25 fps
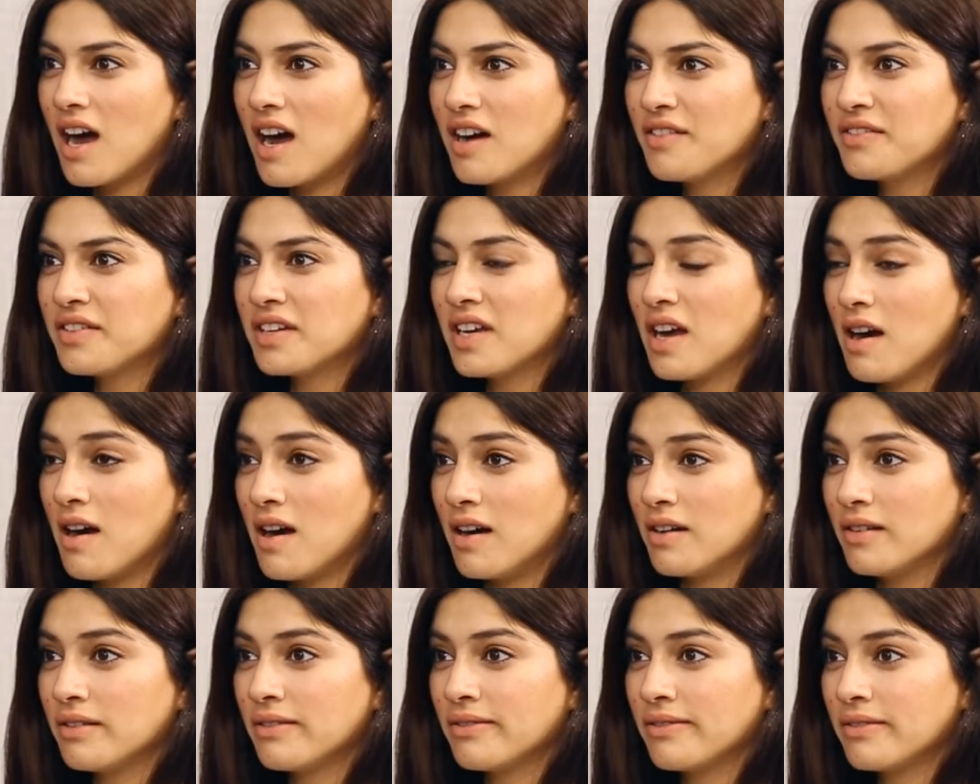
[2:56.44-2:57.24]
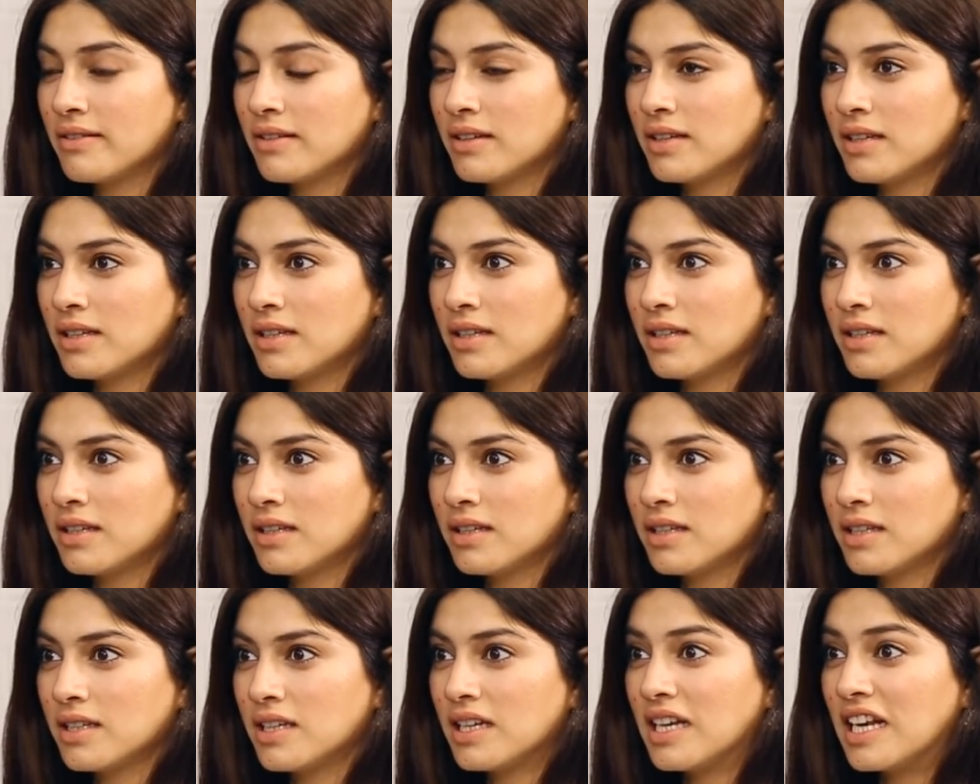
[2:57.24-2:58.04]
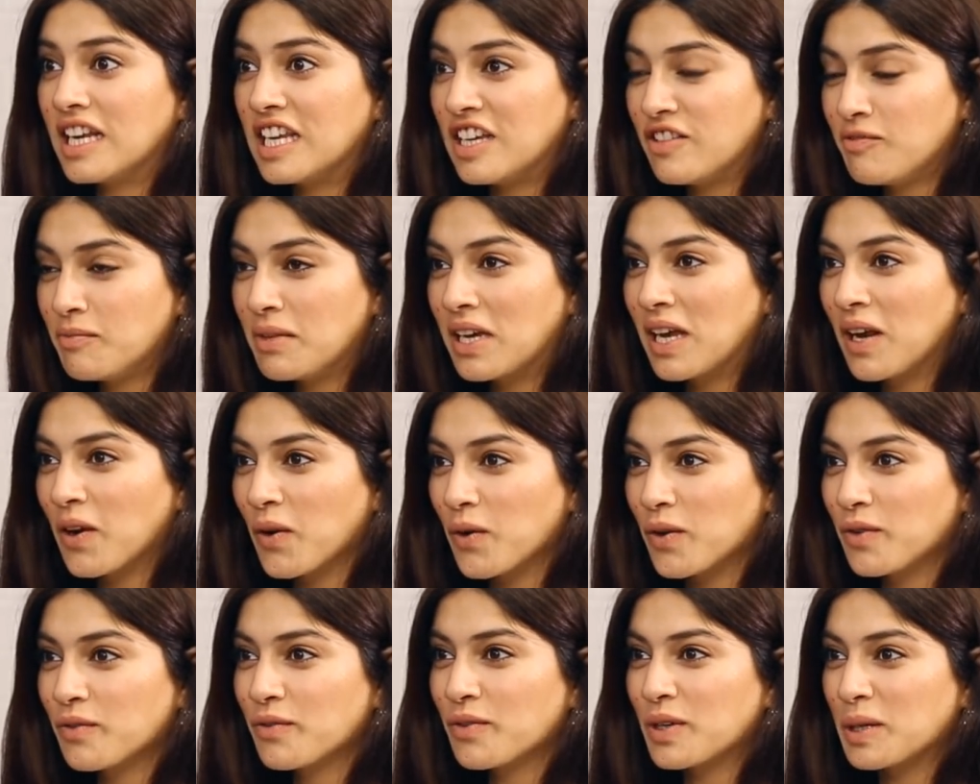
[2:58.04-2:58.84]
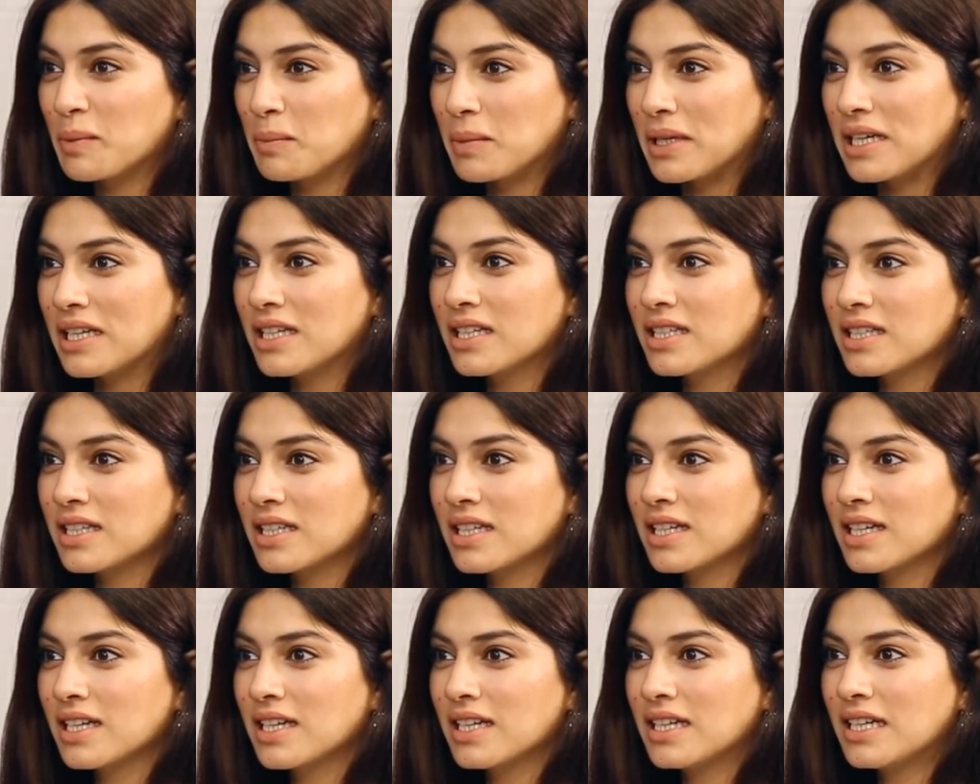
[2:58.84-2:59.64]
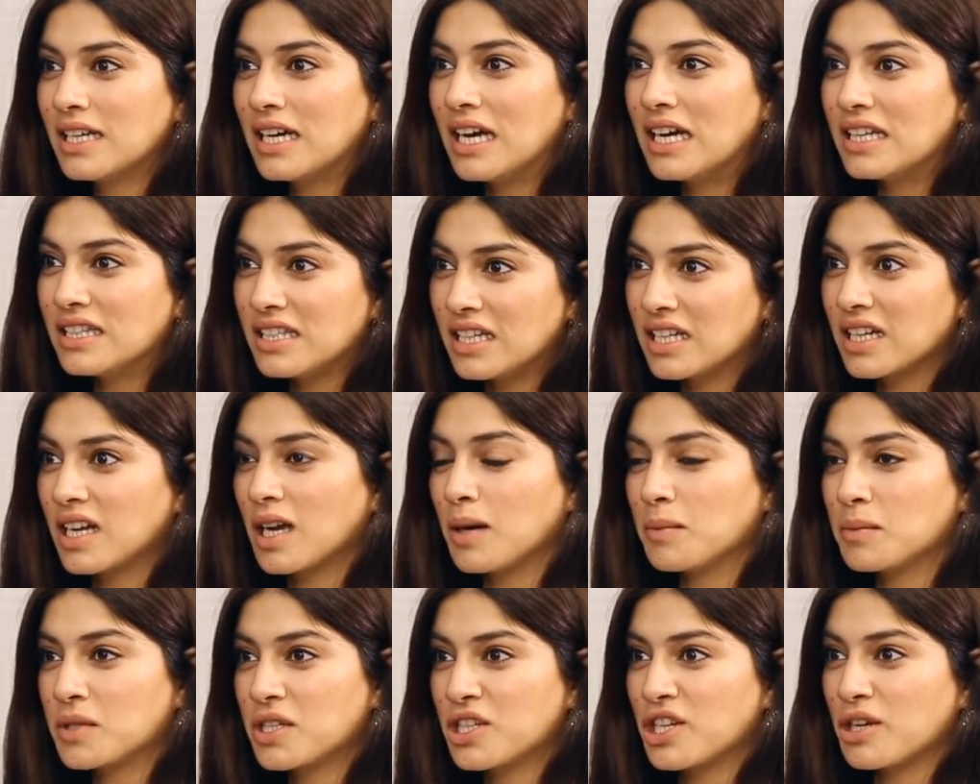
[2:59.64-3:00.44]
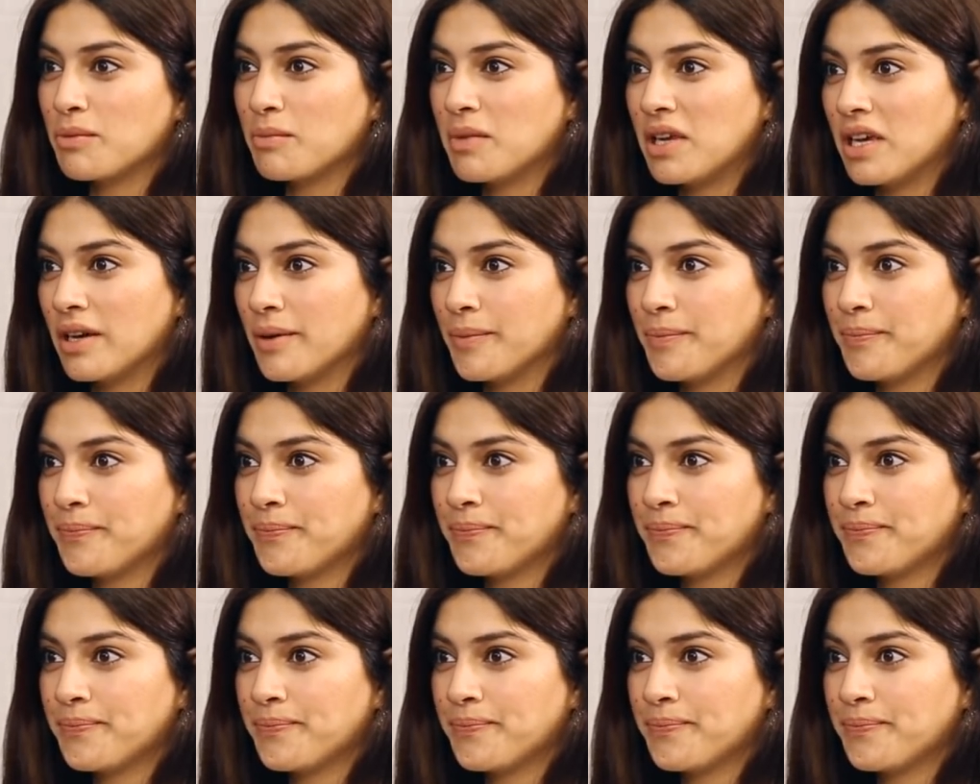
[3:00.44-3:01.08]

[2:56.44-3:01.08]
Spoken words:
Half and half. Leave me alone for a bit. And then come and cheer me up.